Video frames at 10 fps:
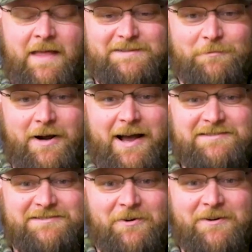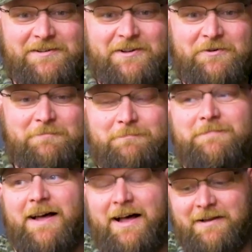that's what I started doing.
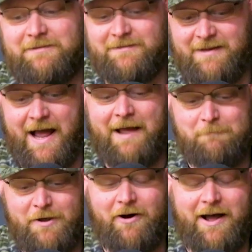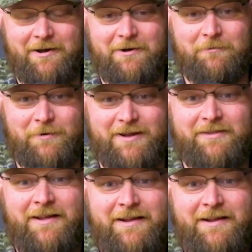Guy Bill I hunt with,